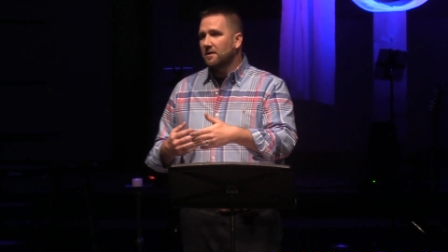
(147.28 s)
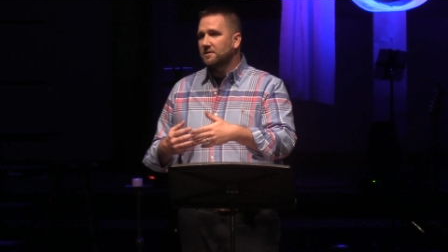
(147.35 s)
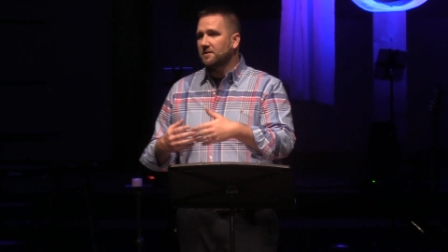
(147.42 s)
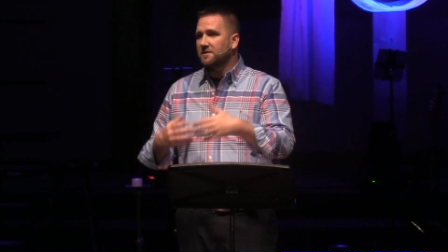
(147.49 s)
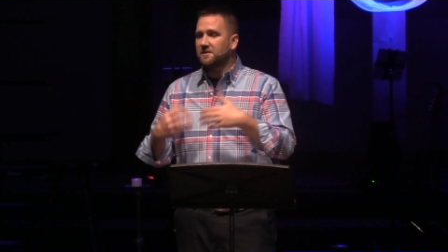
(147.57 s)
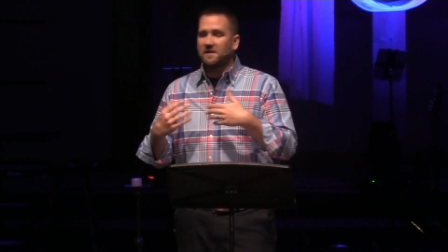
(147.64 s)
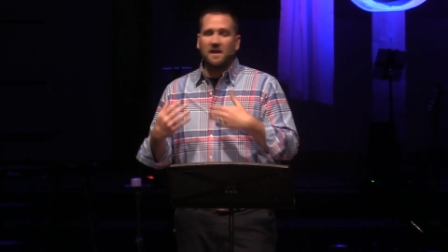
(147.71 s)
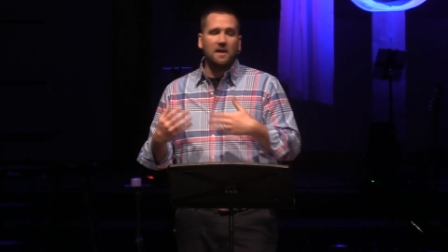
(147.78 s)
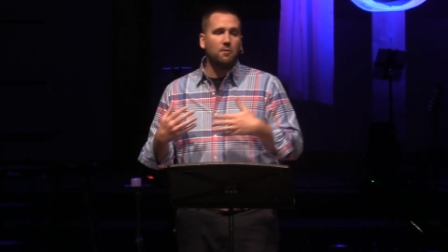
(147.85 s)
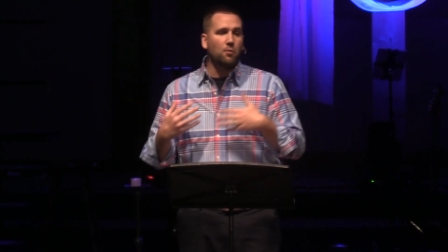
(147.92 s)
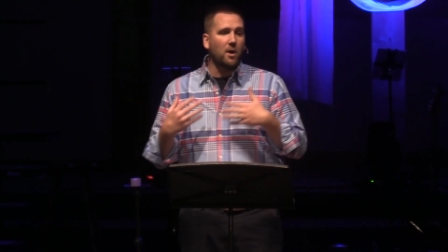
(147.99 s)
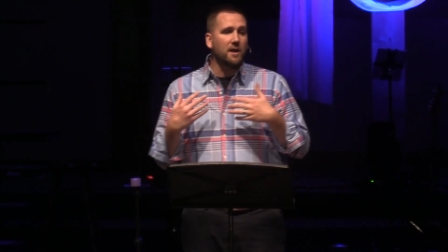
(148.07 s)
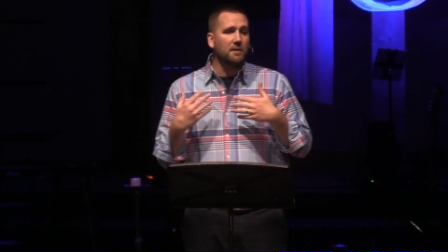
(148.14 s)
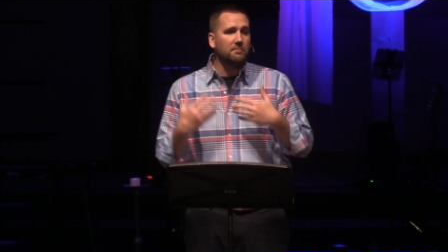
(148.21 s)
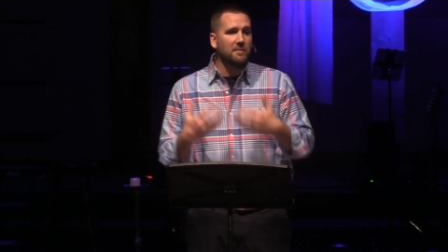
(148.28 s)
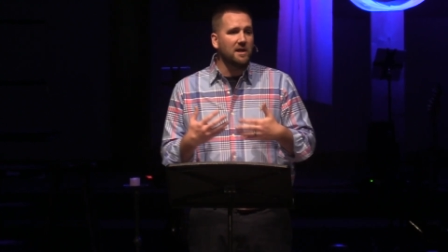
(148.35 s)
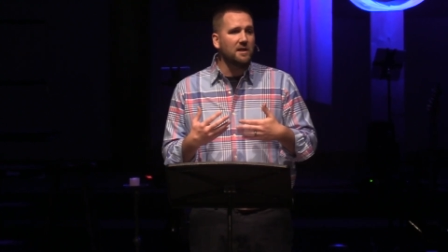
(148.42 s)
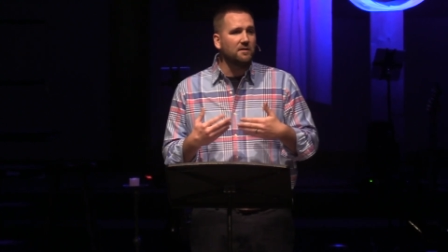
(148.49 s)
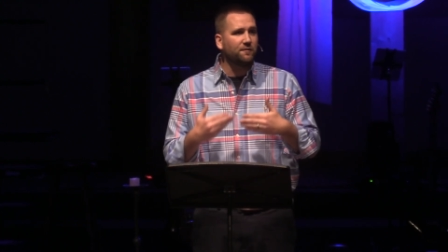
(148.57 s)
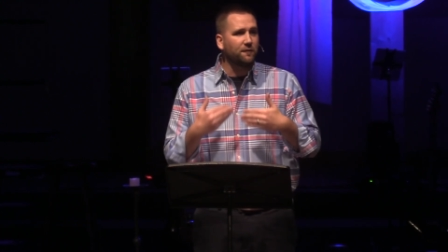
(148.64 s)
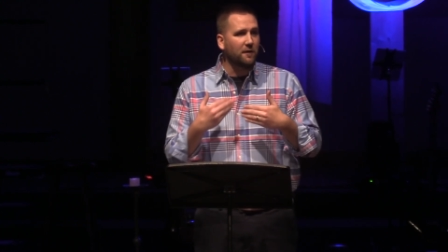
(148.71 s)
to see what it
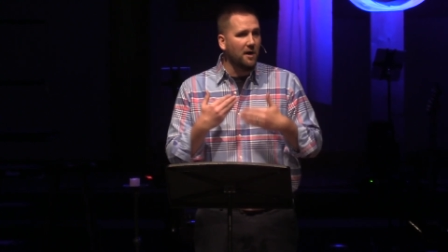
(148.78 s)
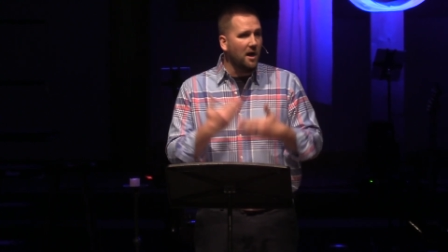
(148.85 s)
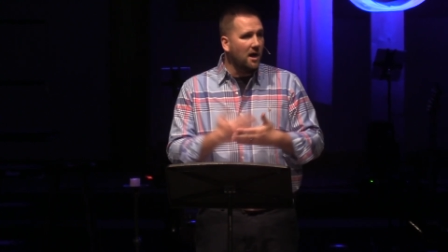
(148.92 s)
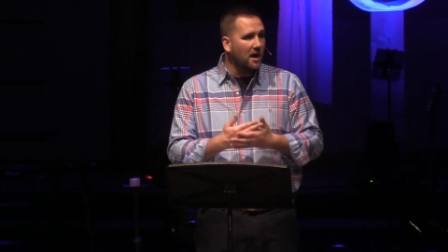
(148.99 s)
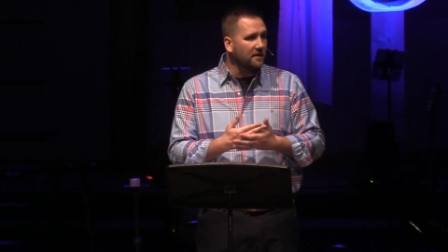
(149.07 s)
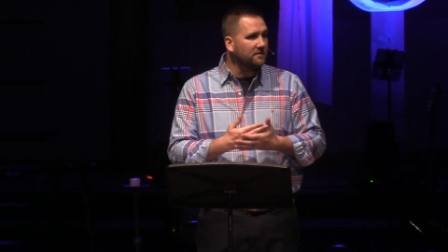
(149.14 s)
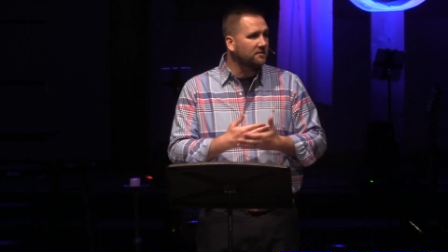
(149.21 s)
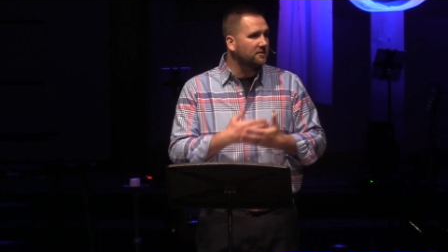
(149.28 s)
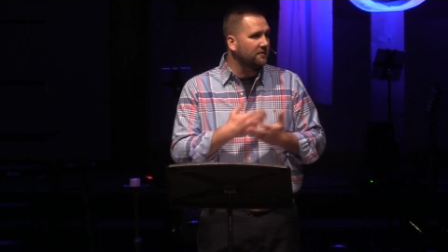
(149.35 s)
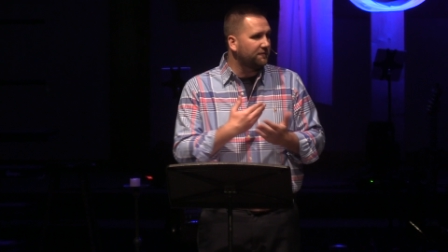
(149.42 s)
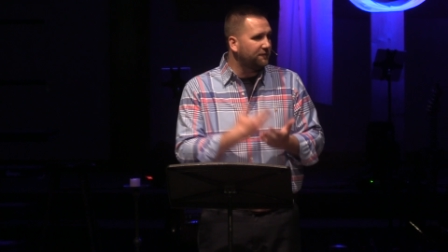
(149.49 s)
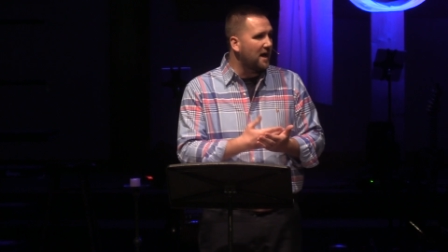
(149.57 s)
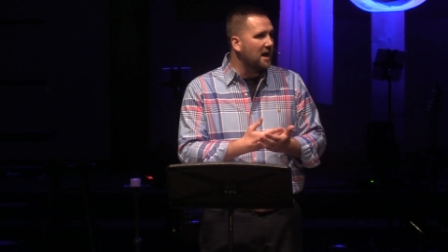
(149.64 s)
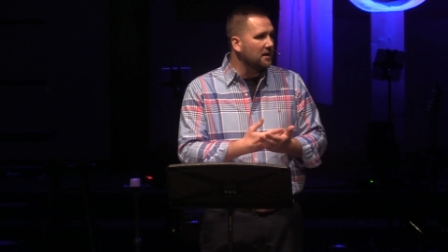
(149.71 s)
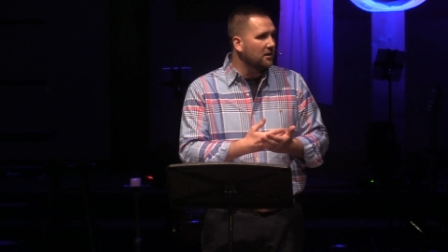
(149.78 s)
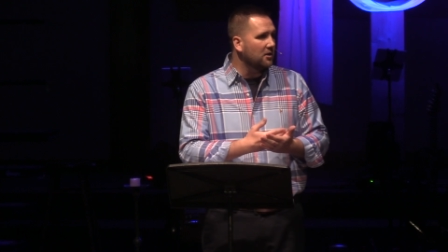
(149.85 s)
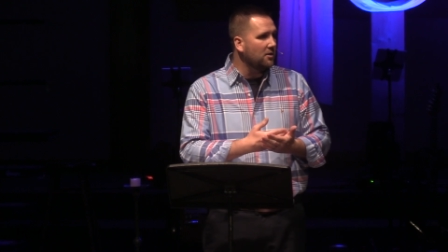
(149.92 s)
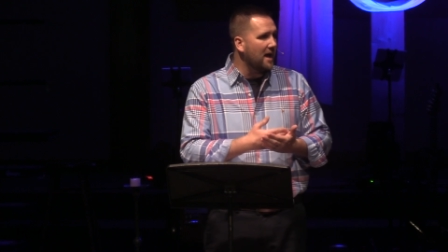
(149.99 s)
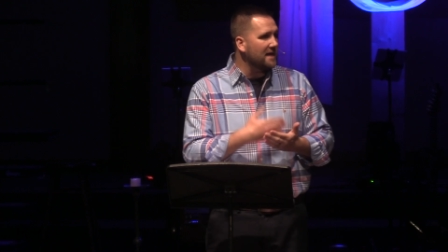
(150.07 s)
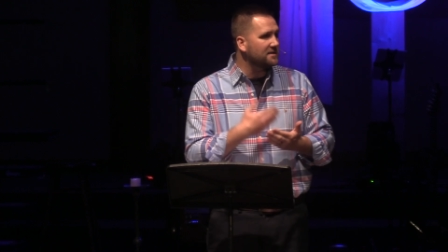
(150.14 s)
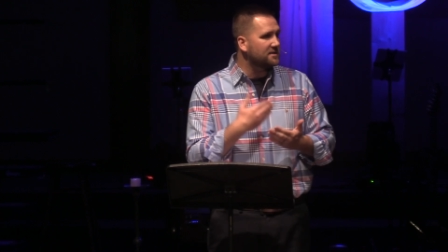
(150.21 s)
means for us to follow
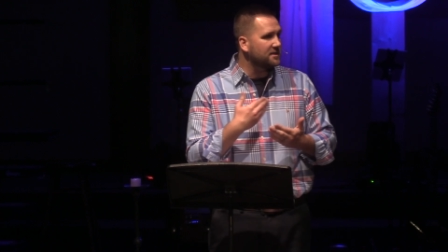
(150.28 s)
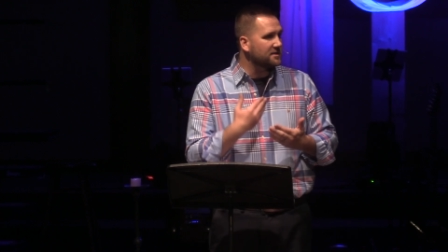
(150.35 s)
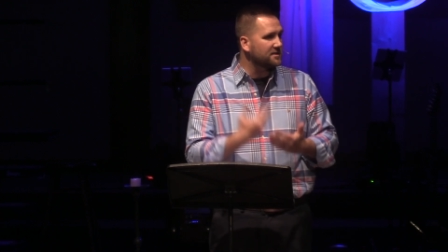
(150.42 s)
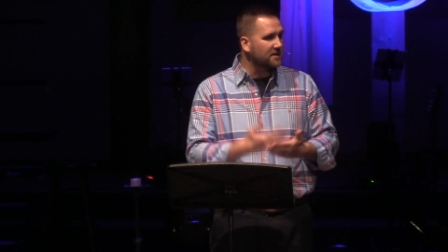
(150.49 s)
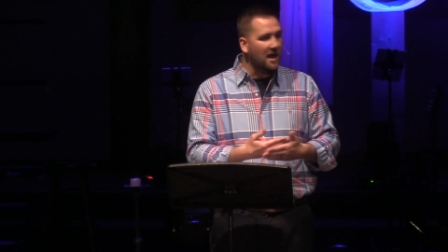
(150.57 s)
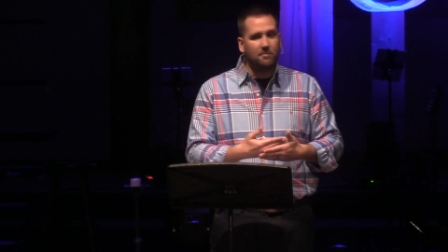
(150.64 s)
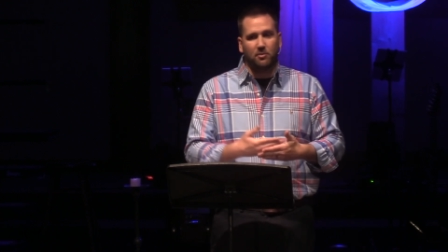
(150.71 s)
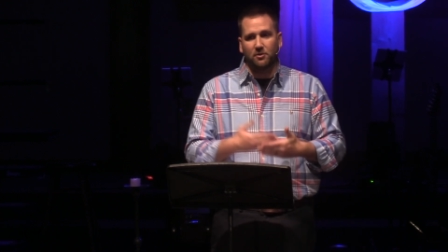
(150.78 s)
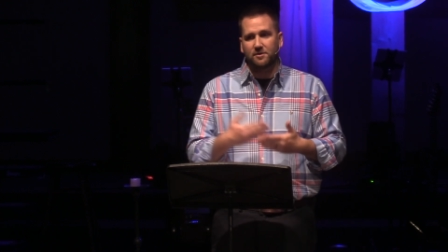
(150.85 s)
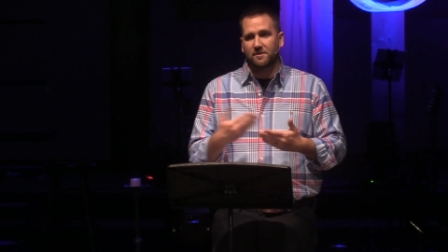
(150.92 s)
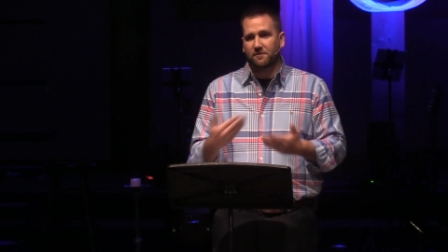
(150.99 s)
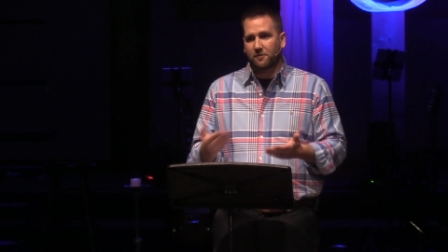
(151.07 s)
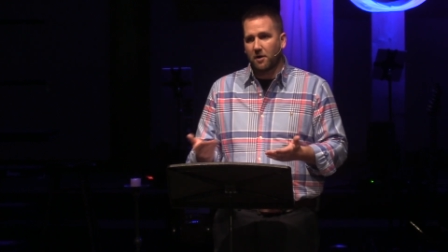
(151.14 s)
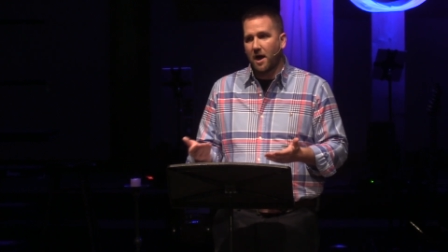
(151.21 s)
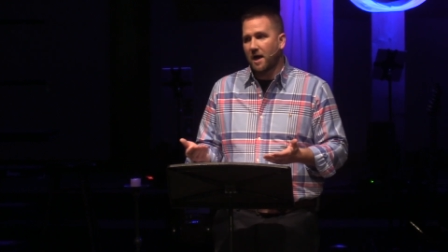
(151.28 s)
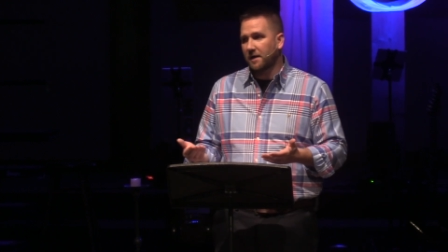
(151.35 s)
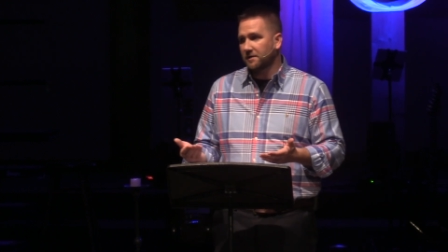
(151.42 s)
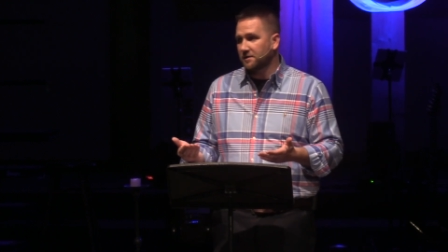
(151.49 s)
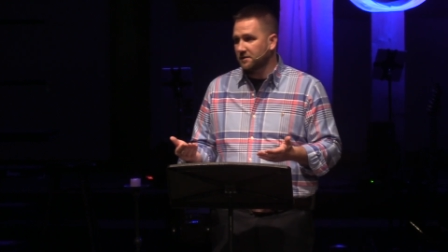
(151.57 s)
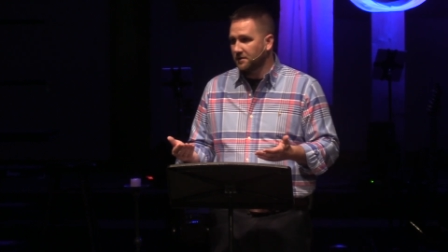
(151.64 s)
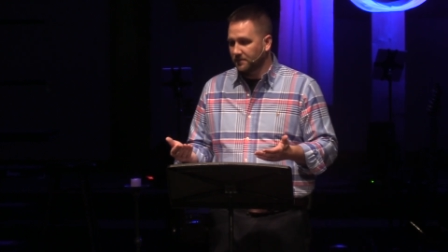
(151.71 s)
as disciples of
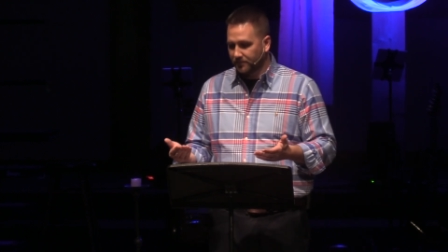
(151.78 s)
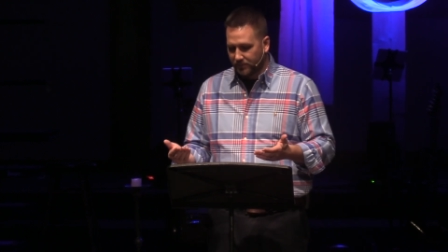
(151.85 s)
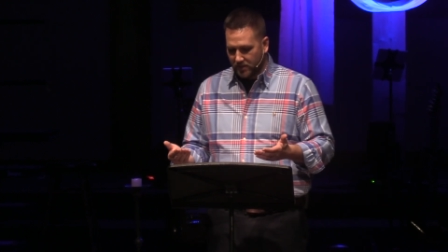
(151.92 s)
Christ.